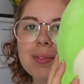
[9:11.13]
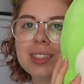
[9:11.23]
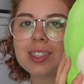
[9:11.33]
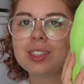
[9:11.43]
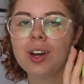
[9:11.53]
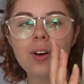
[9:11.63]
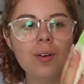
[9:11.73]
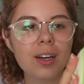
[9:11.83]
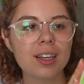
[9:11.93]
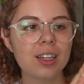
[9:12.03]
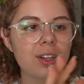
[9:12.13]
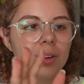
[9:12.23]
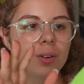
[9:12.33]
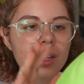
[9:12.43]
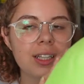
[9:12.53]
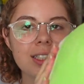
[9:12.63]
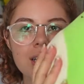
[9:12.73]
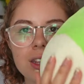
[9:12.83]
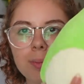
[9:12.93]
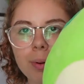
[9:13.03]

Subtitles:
So cute. He's like the